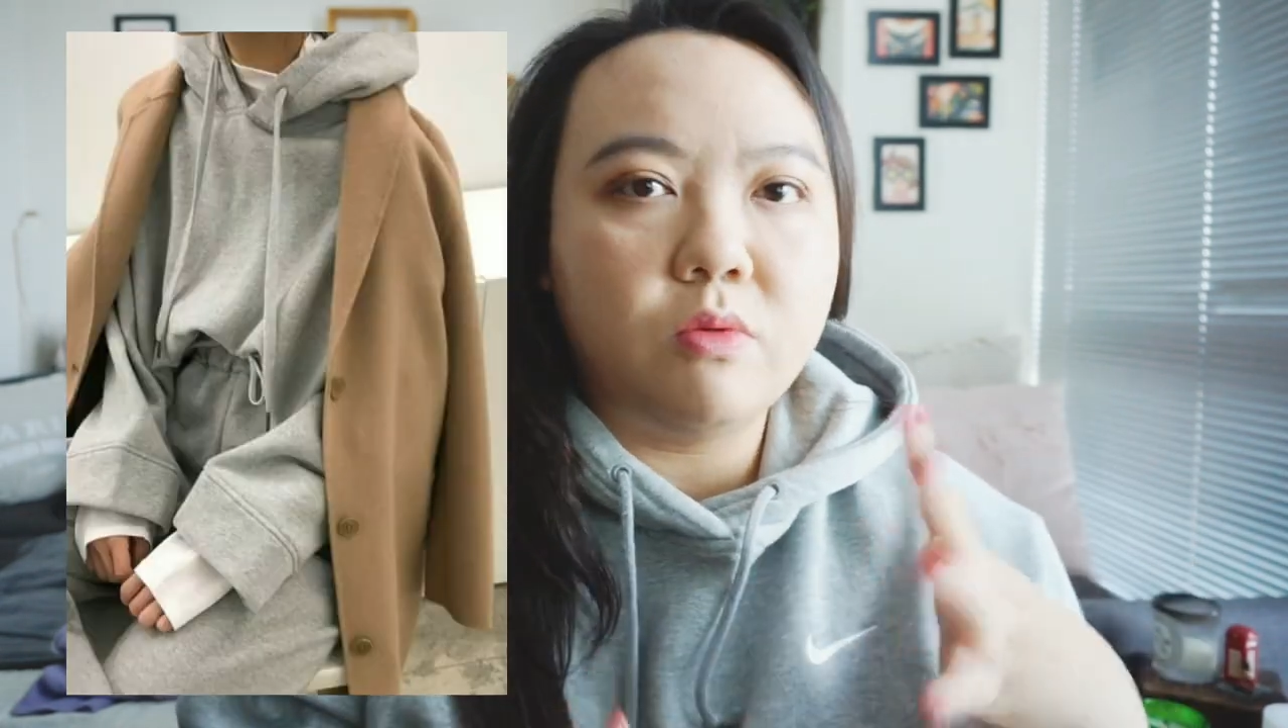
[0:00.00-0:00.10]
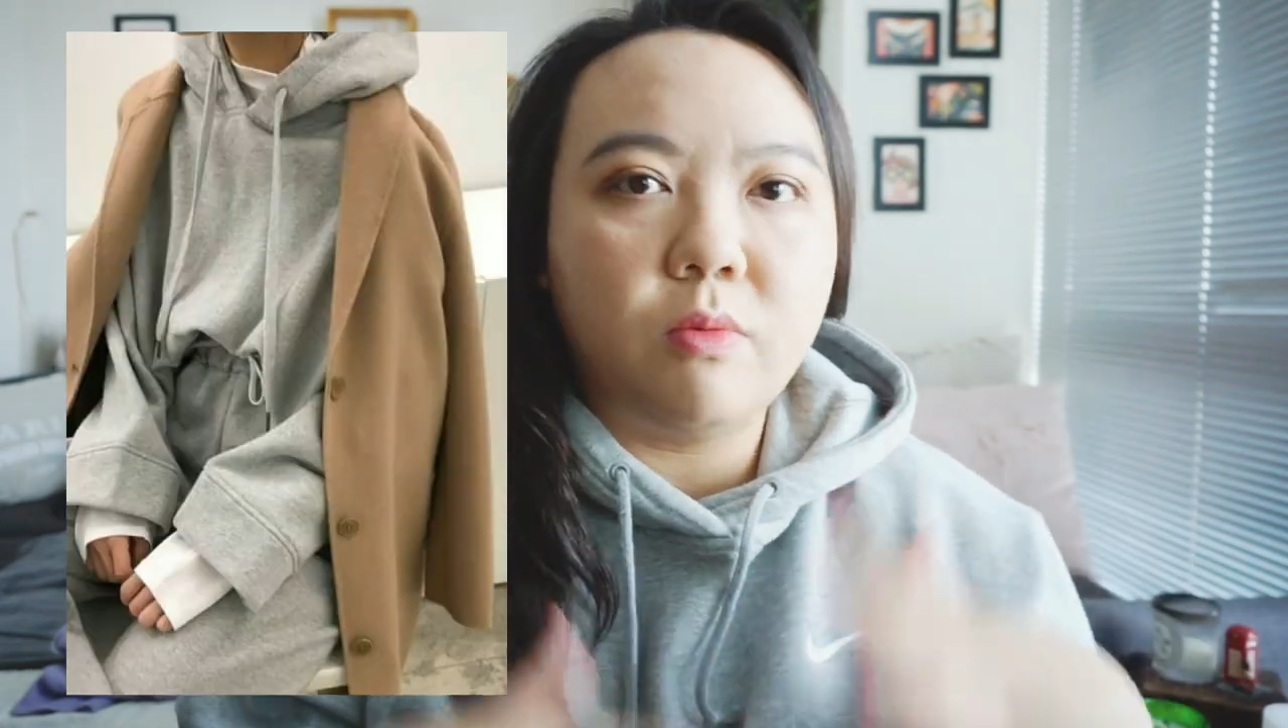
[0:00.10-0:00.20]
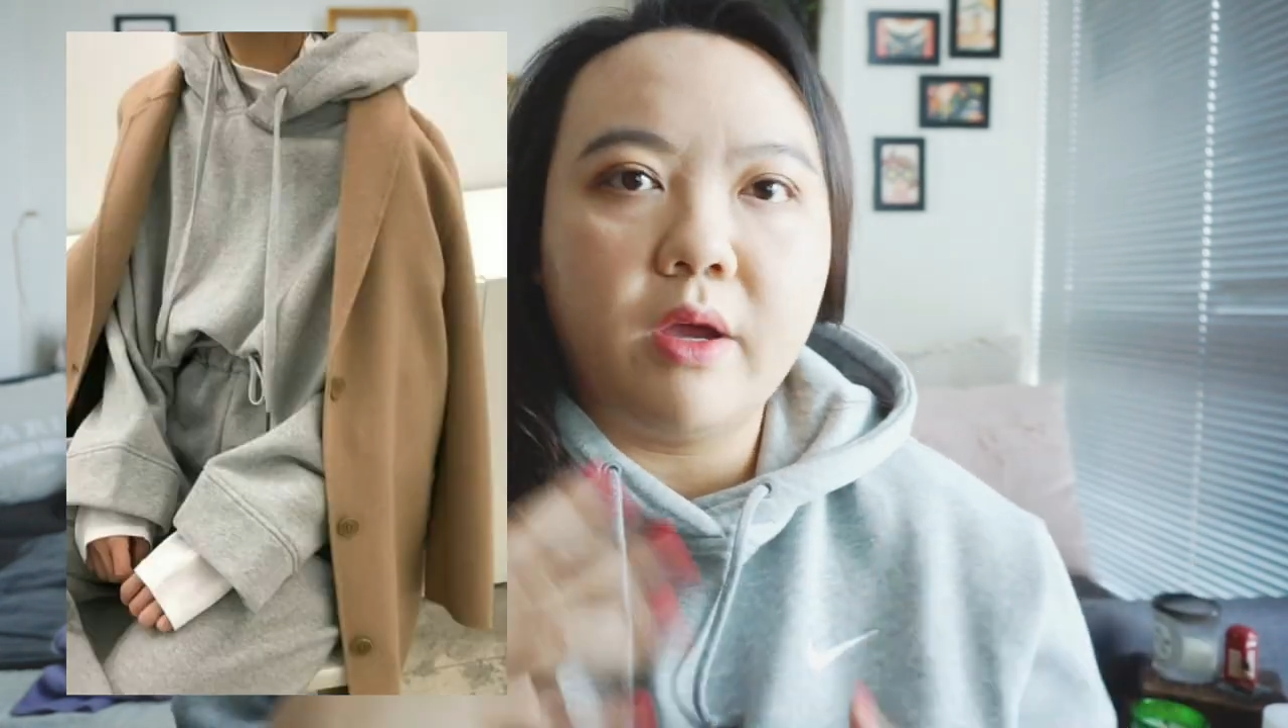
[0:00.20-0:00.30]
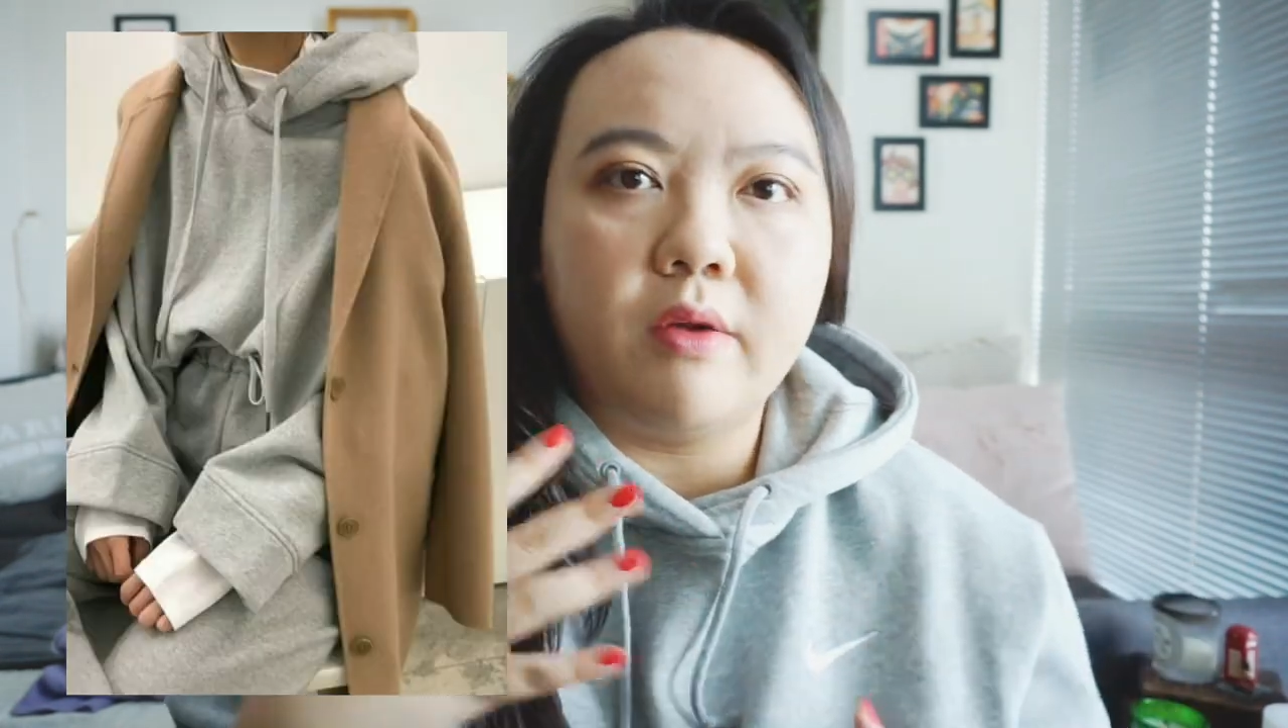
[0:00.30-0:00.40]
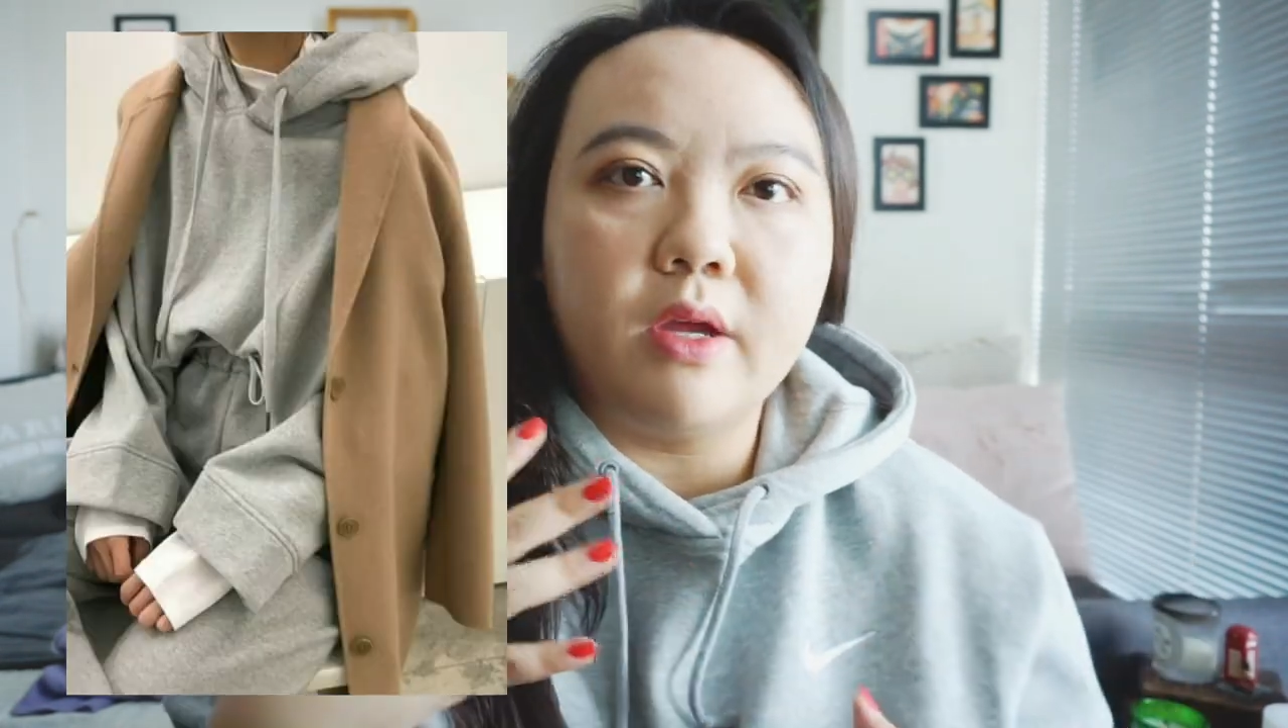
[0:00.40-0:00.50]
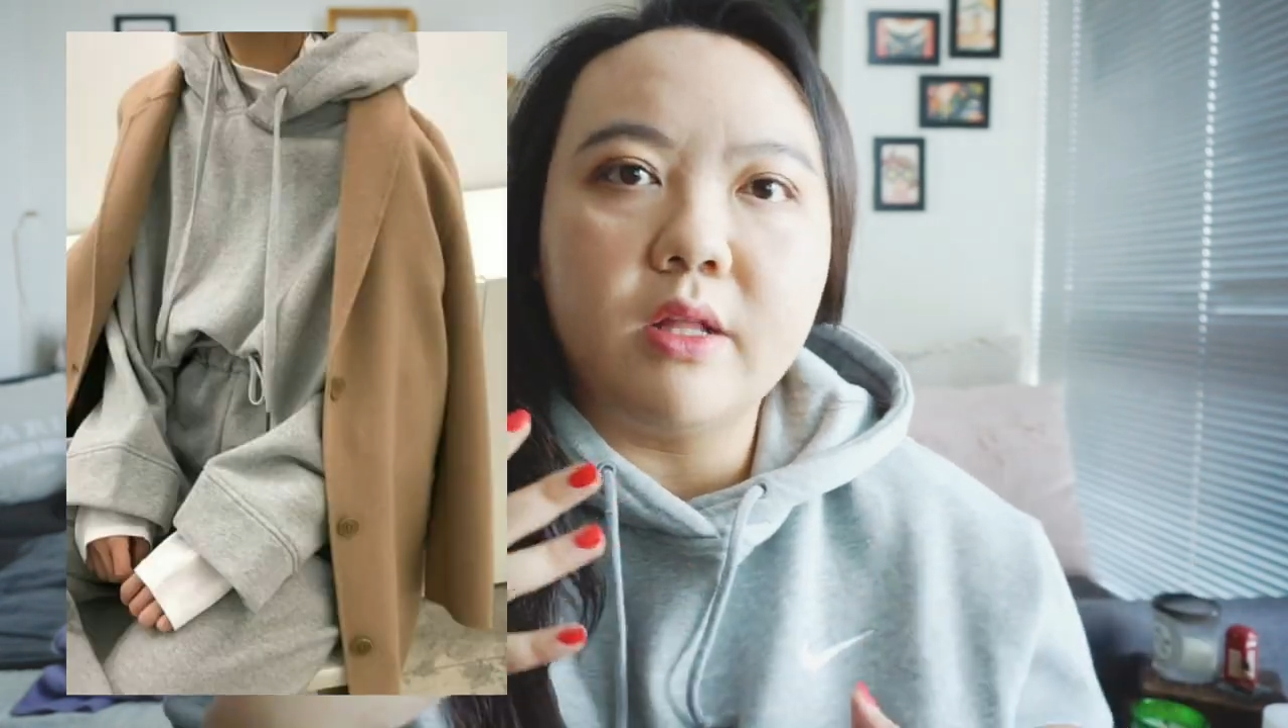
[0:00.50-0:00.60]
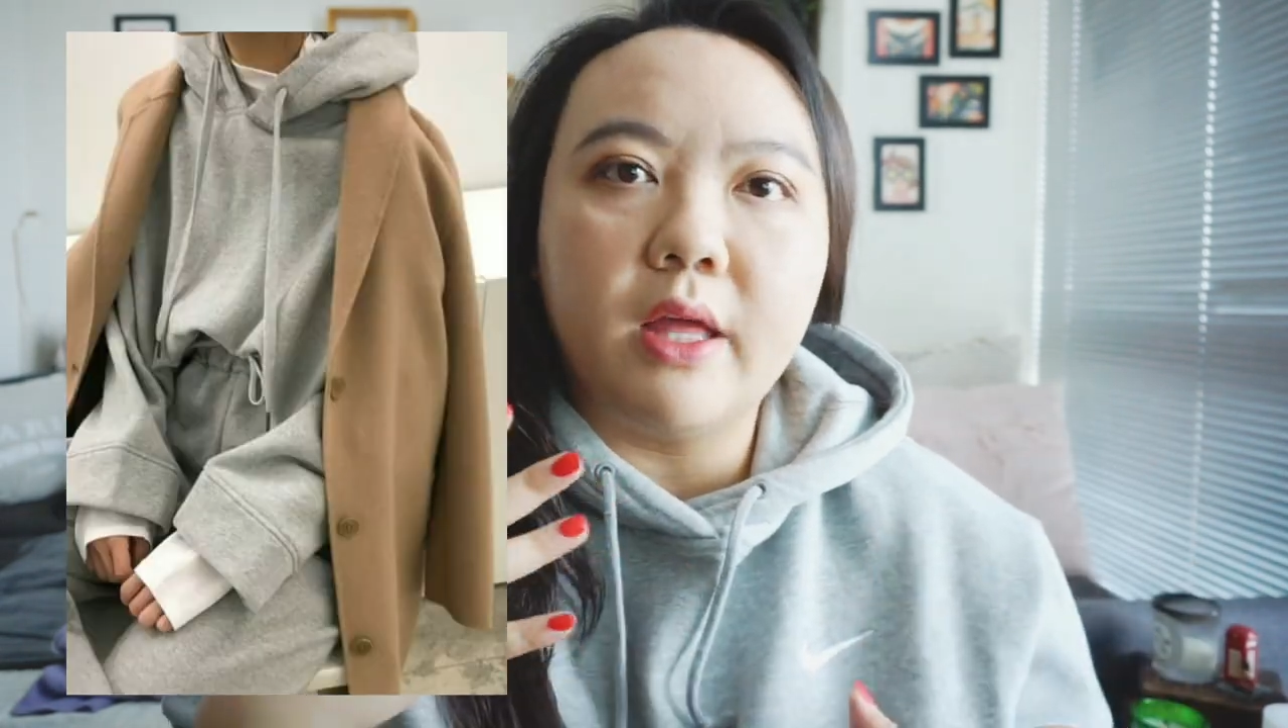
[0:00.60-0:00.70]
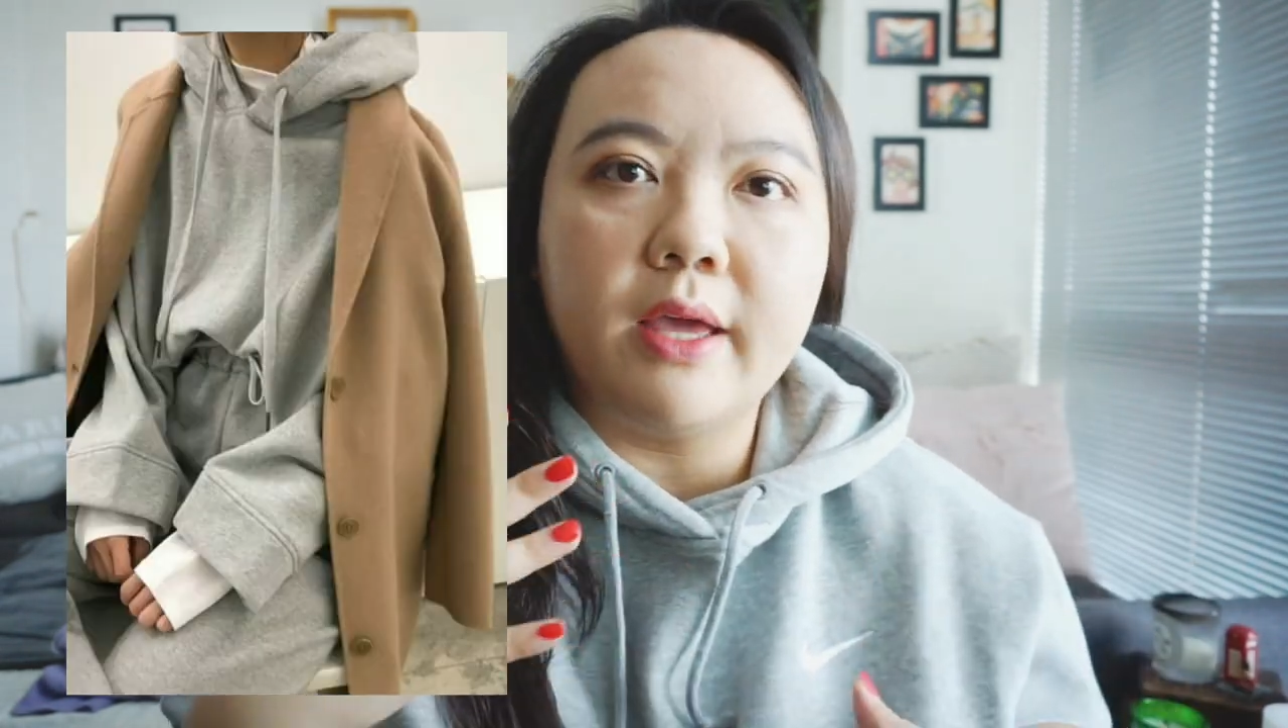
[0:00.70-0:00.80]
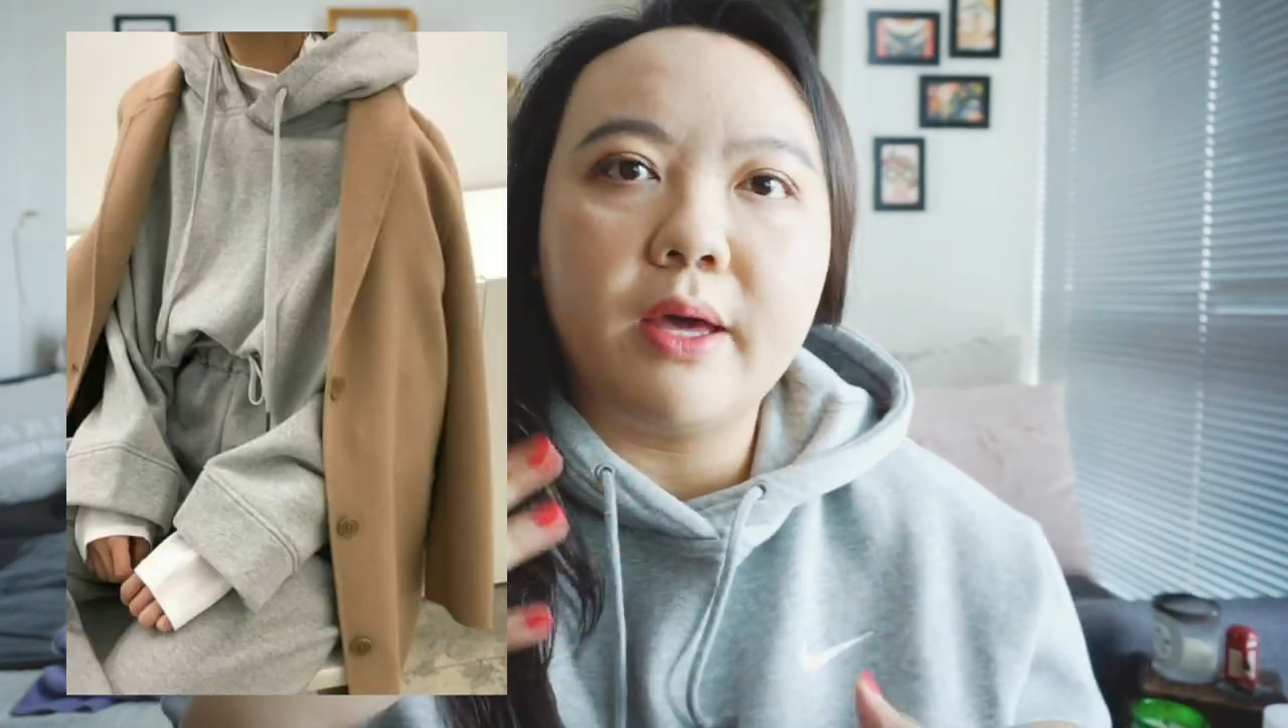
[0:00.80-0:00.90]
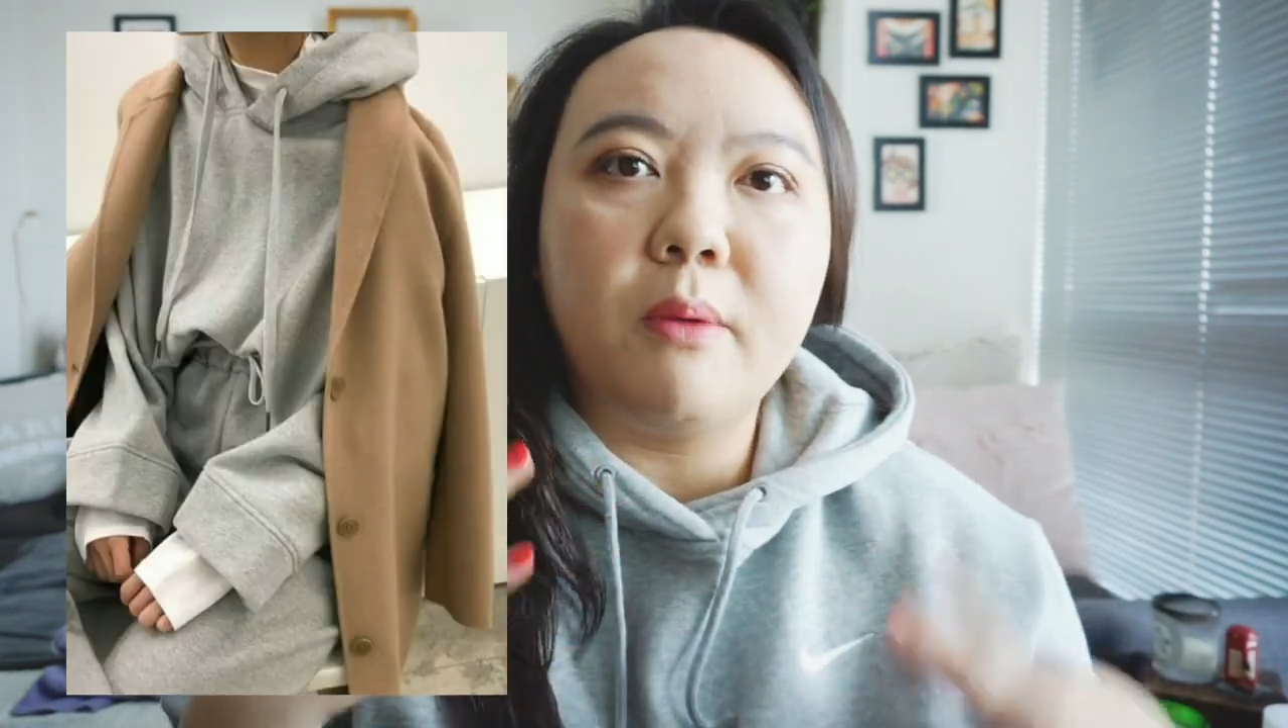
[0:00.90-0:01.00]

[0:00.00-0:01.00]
wearing like